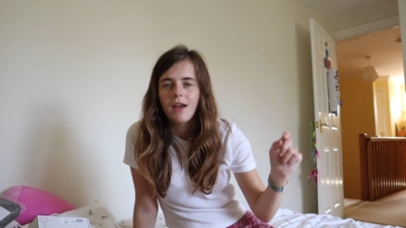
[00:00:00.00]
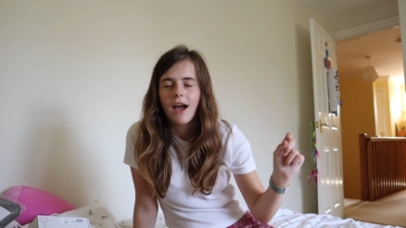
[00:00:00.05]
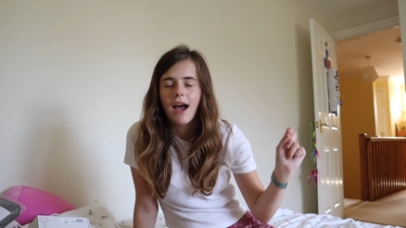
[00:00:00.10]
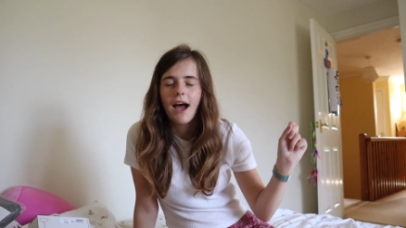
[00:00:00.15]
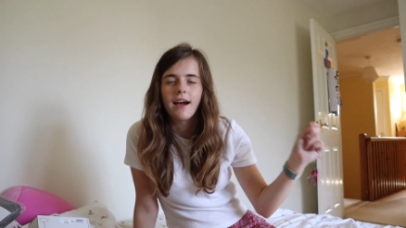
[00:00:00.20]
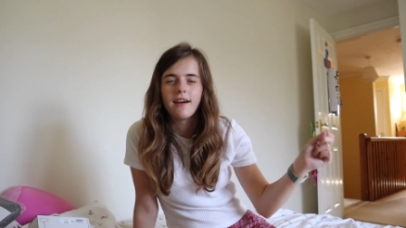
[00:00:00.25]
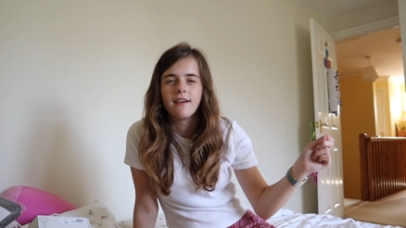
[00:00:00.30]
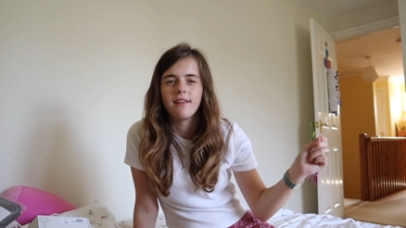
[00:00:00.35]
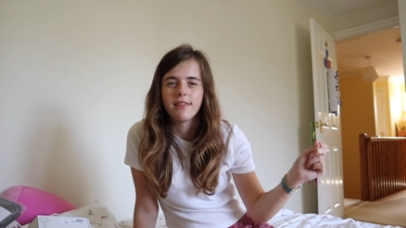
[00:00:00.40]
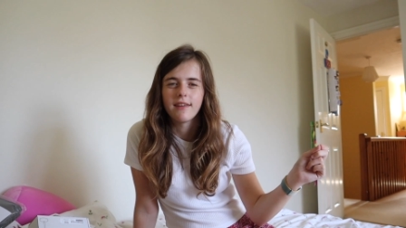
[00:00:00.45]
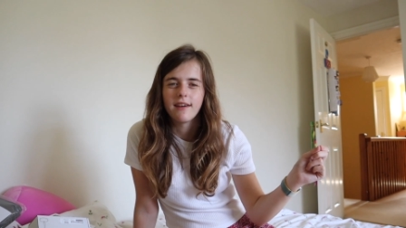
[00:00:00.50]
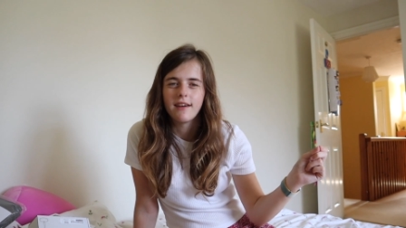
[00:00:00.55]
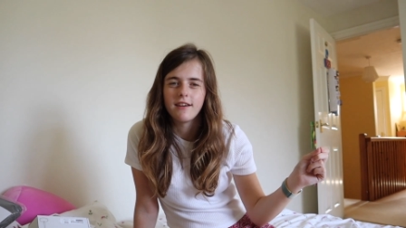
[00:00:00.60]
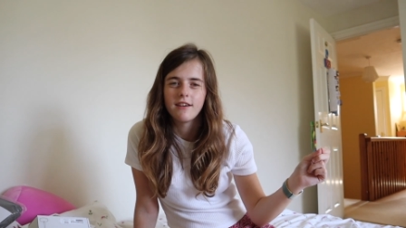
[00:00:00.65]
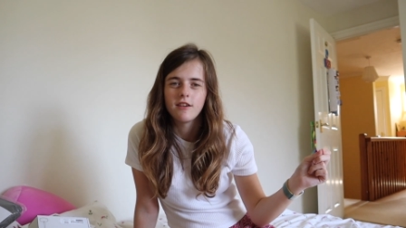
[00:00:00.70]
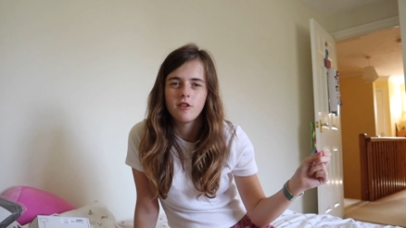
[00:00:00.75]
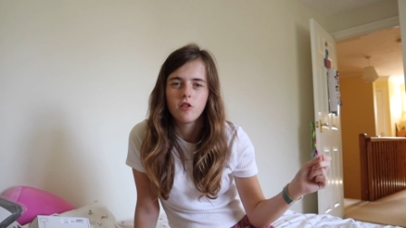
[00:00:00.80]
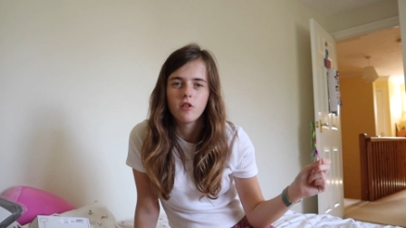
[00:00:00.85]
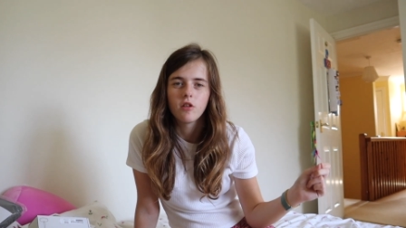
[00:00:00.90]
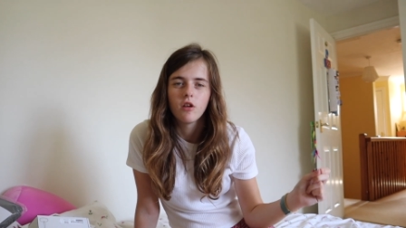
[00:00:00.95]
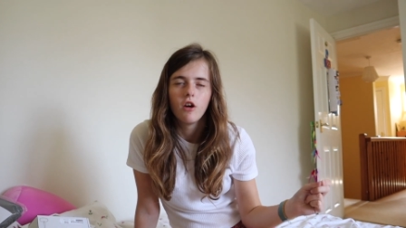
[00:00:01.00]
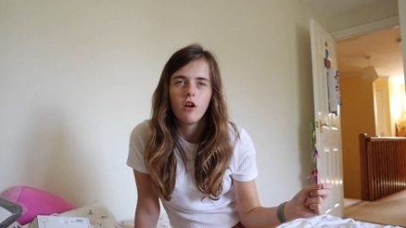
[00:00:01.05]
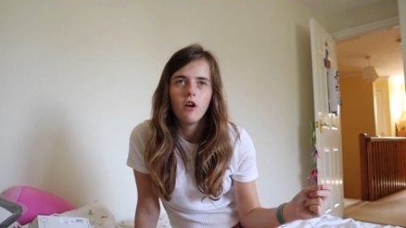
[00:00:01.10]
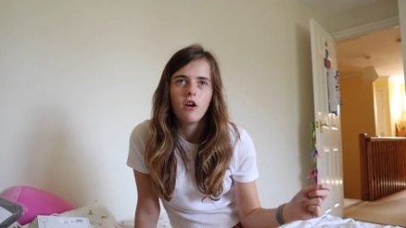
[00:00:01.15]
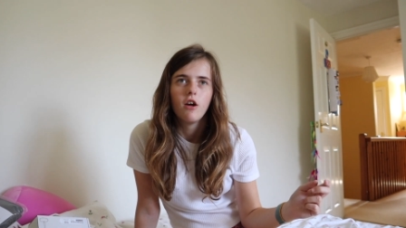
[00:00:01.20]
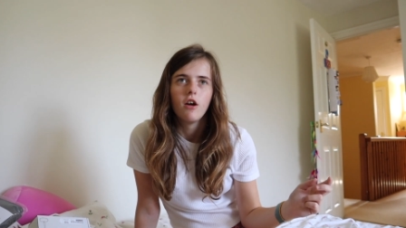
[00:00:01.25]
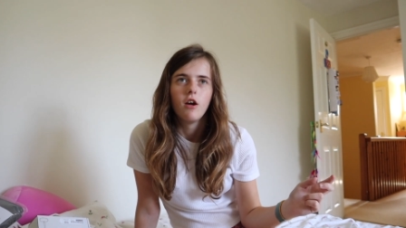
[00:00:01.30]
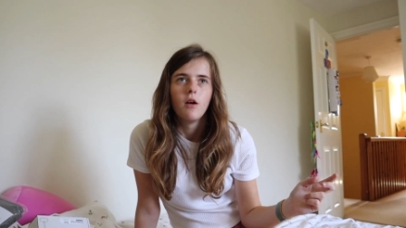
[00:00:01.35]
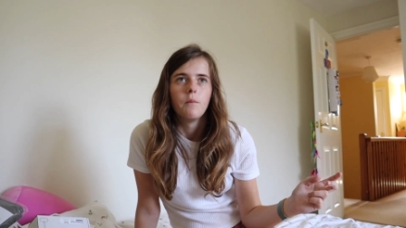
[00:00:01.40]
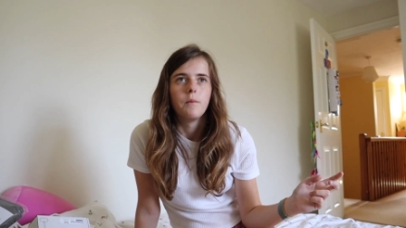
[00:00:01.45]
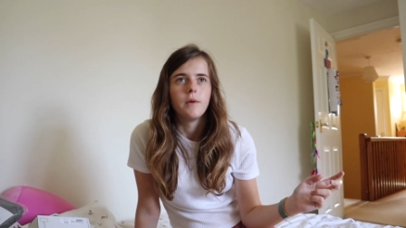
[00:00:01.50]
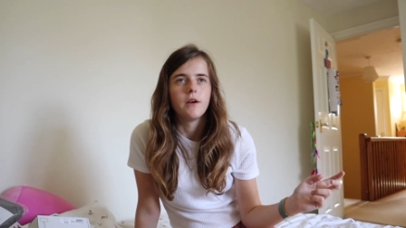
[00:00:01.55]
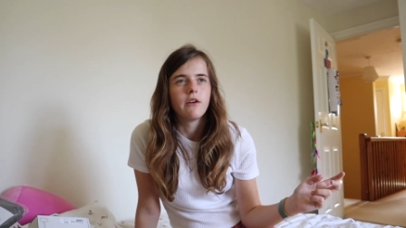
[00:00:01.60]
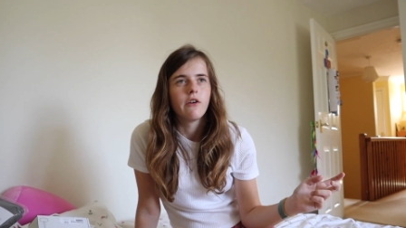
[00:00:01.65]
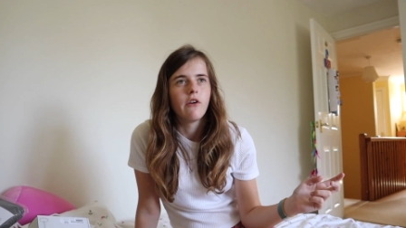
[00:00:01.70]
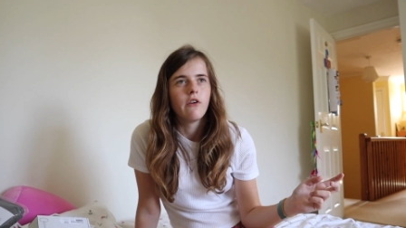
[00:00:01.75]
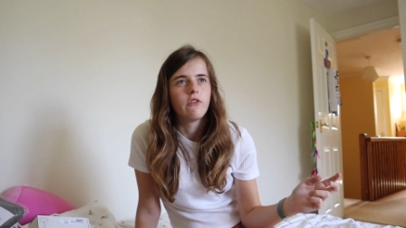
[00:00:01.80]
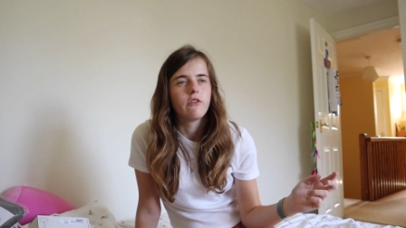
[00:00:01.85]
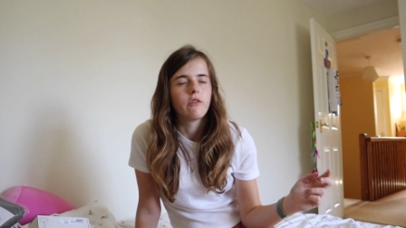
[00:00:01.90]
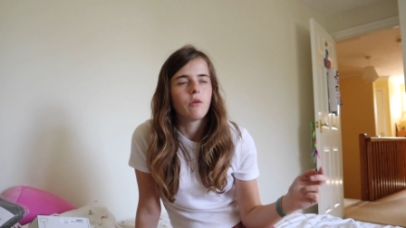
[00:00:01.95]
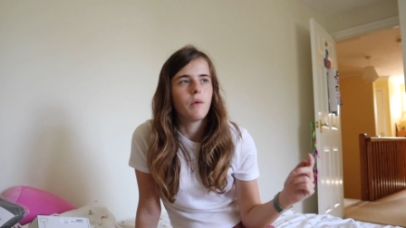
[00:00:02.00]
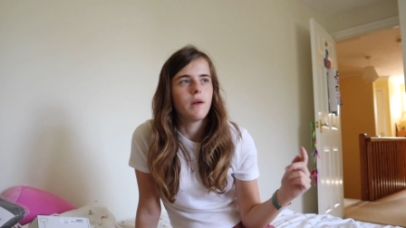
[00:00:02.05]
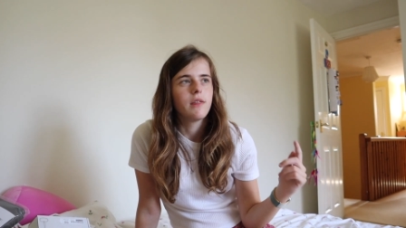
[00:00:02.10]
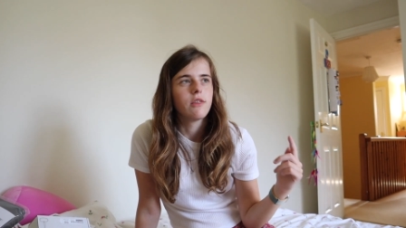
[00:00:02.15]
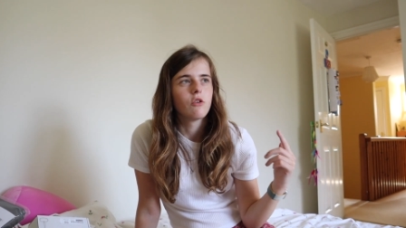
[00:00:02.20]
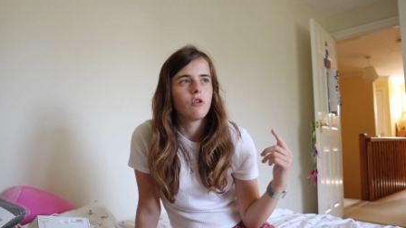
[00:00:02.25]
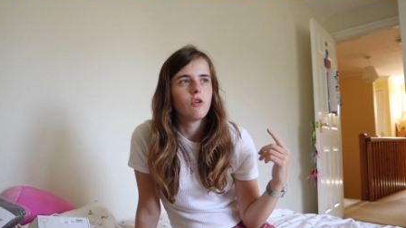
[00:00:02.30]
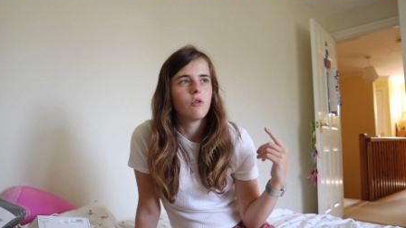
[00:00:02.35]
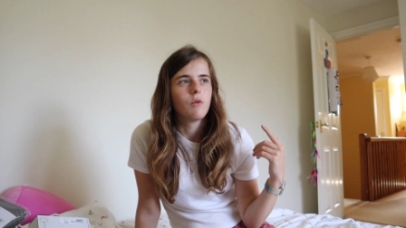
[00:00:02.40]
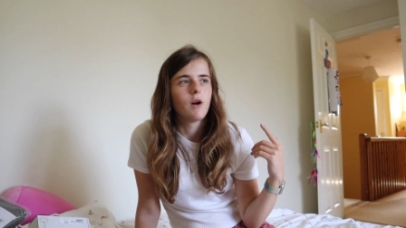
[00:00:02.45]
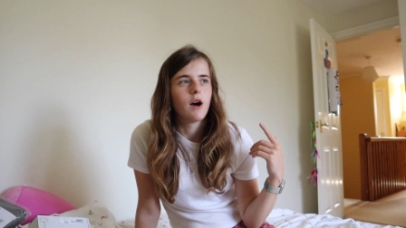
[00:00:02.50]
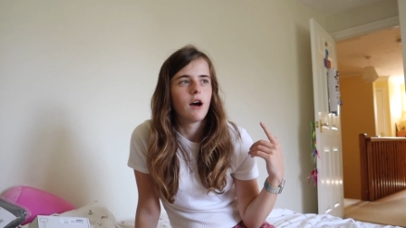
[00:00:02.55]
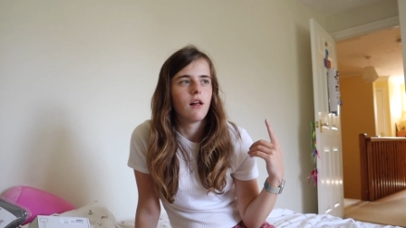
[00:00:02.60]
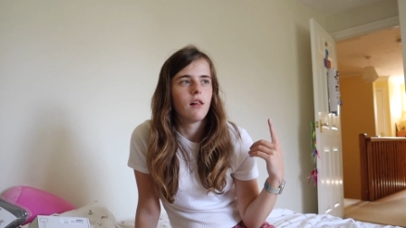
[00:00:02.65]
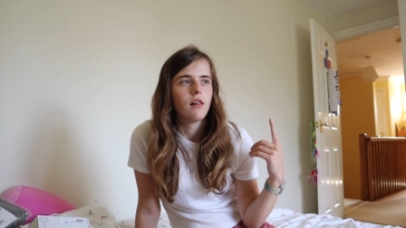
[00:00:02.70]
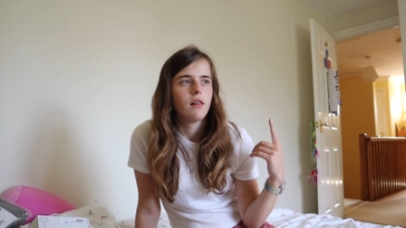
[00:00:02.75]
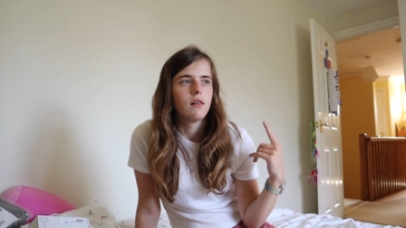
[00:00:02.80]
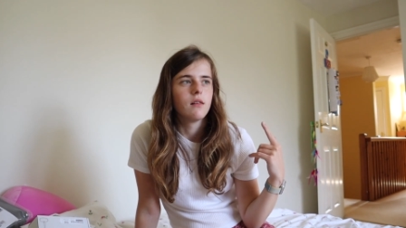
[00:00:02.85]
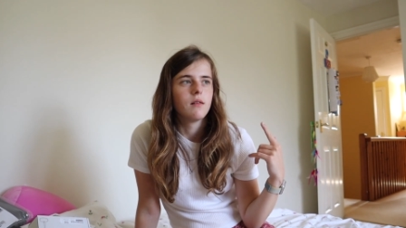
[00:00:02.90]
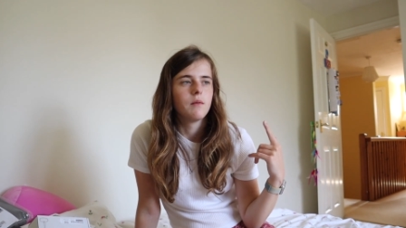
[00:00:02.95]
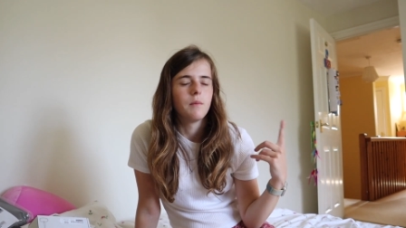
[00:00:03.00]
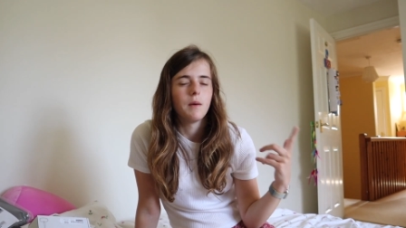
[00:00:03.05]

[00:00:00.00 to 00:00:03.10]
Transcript: hanger things because we thought, well,